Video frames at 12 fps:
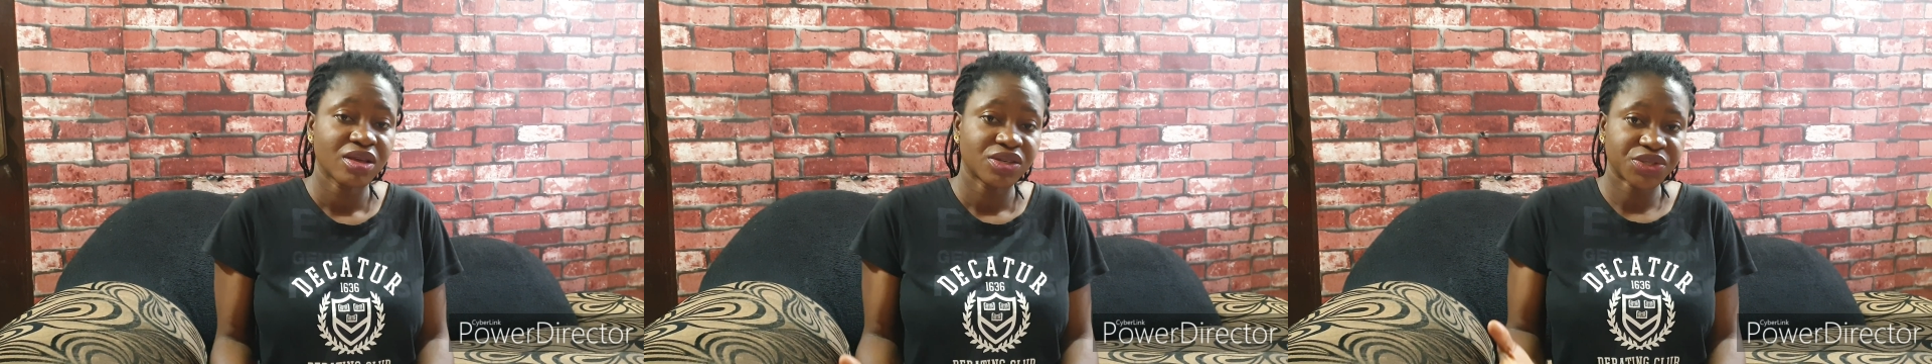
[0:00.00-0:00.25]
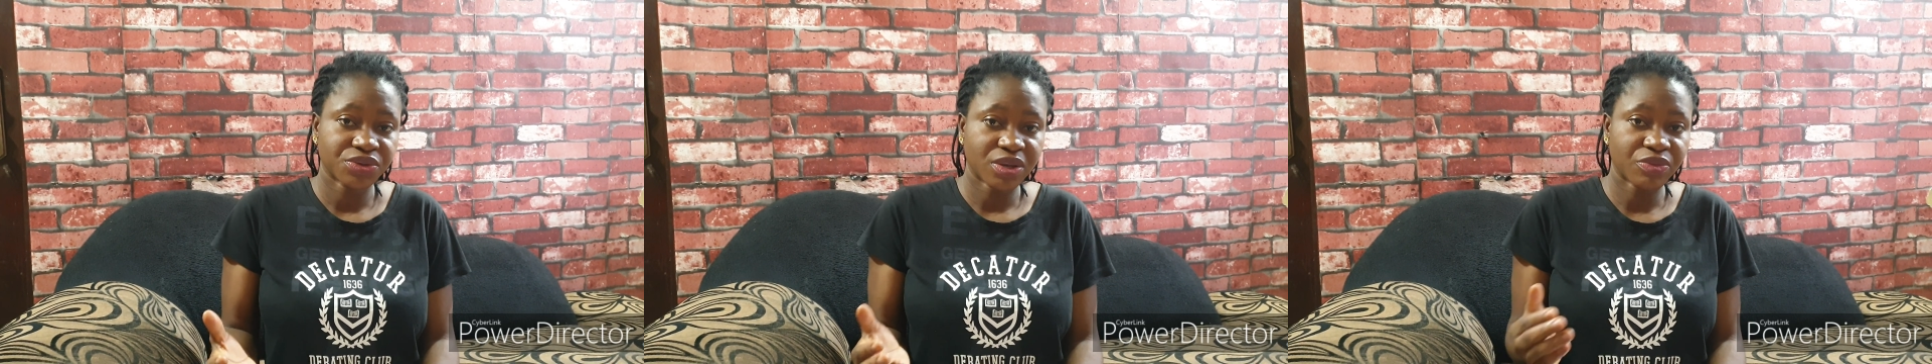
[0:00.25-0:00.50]

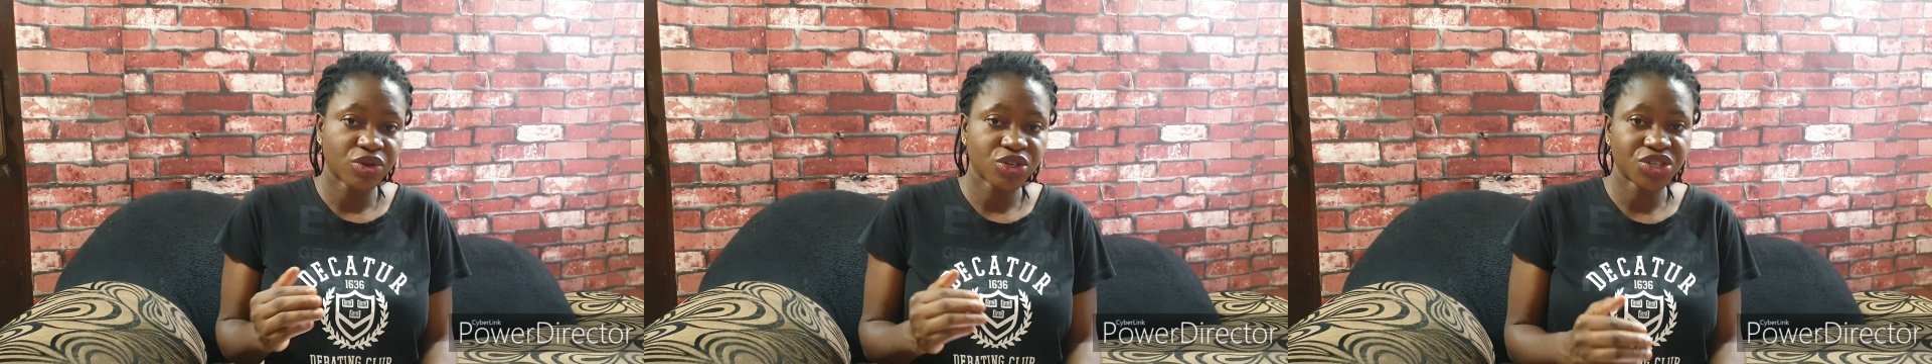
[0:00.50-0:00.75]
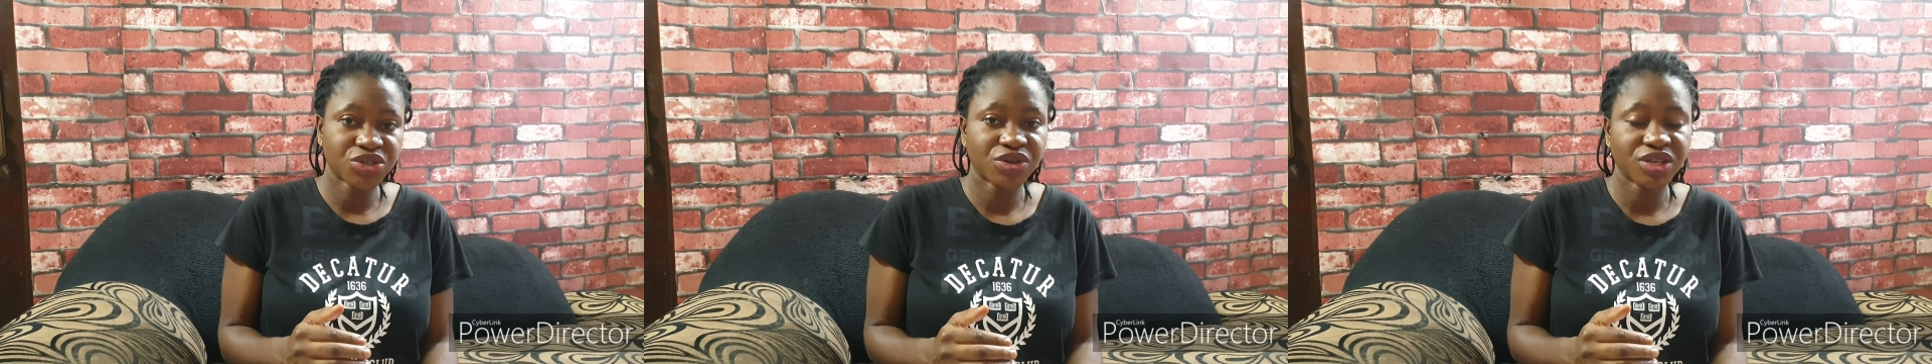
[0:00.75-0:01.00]
So I'm not
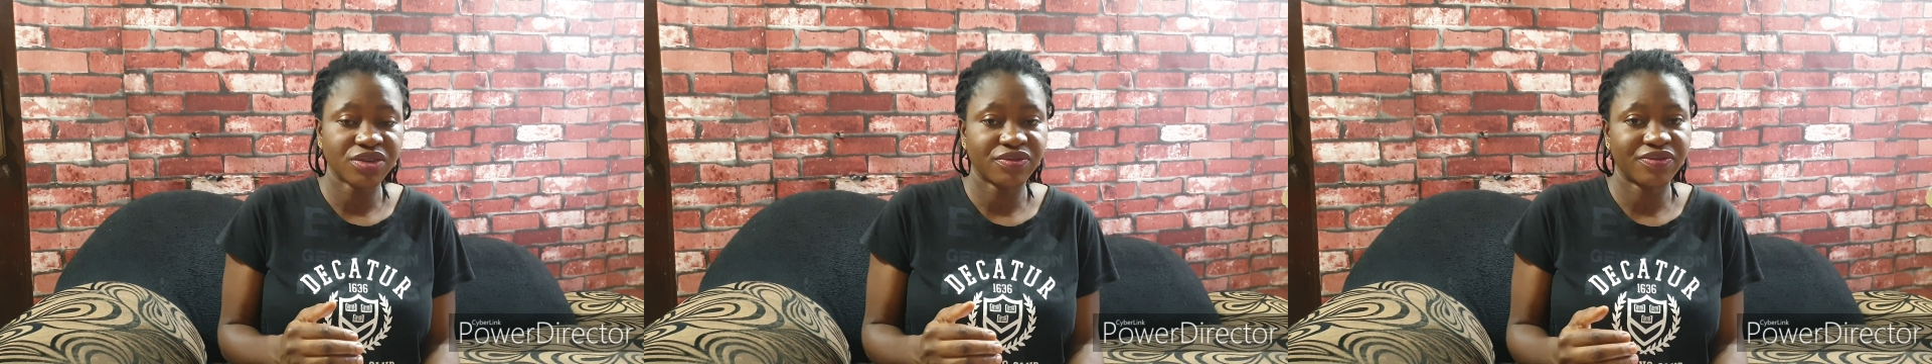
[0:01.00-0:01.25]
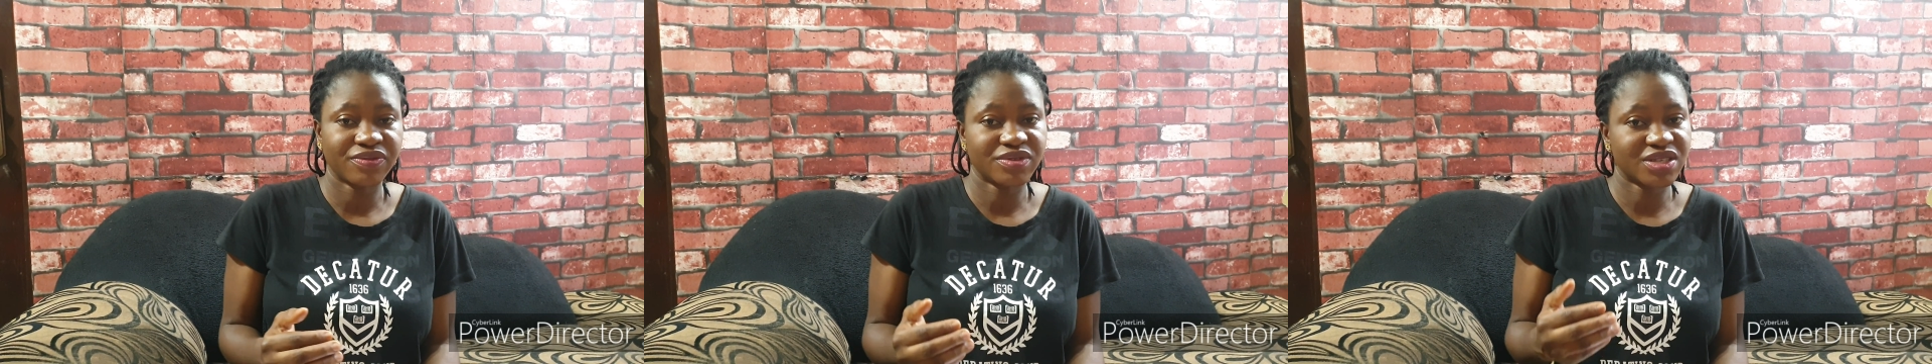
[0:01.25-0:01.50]
sure if
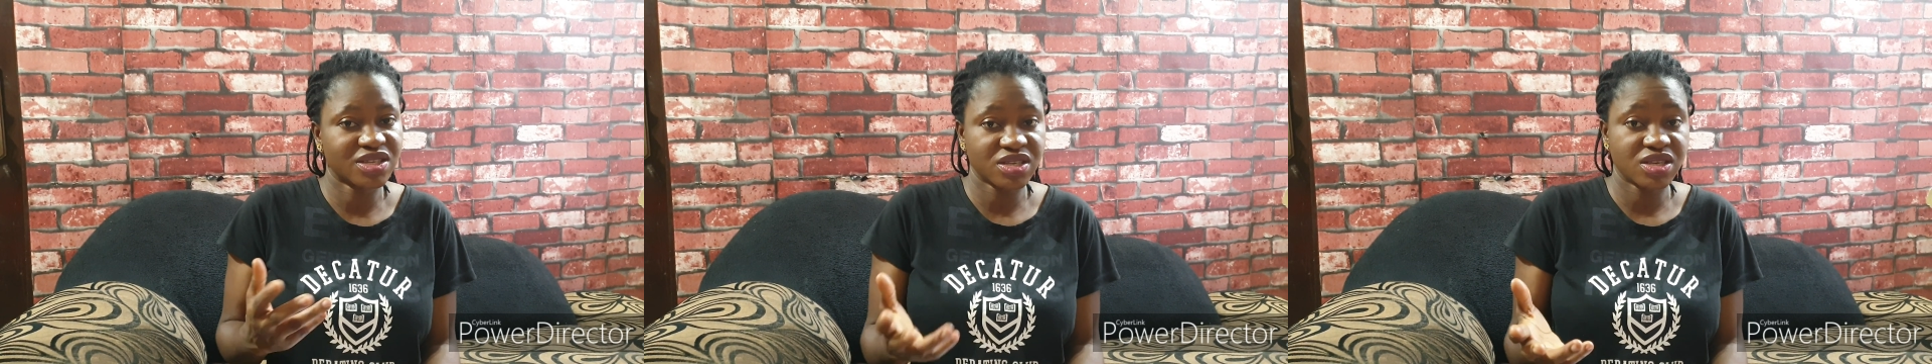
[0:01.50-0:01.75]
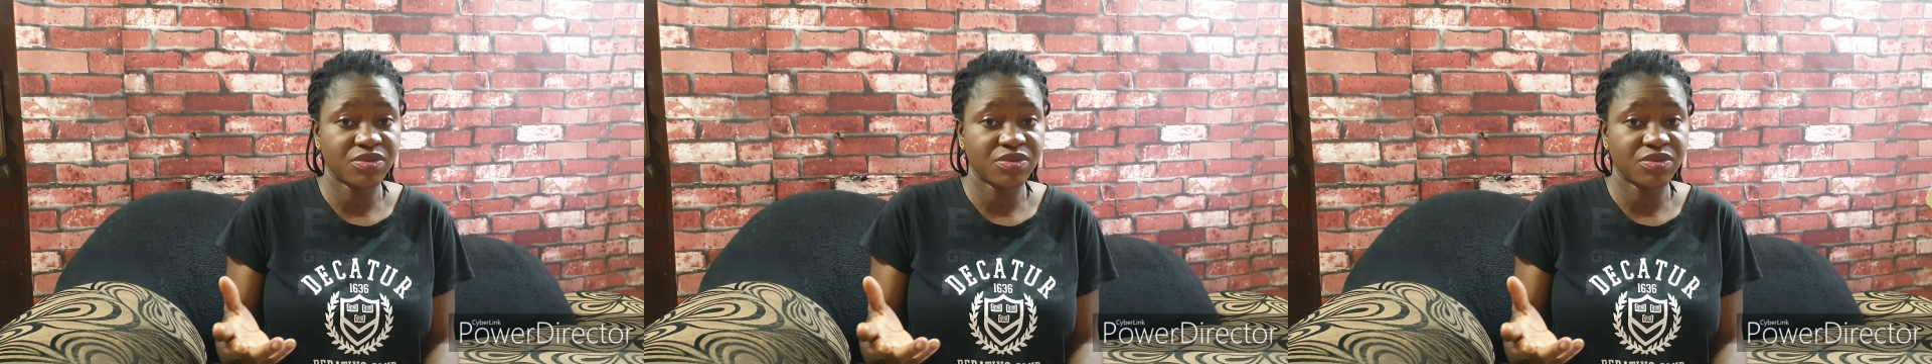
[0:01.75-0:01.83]
still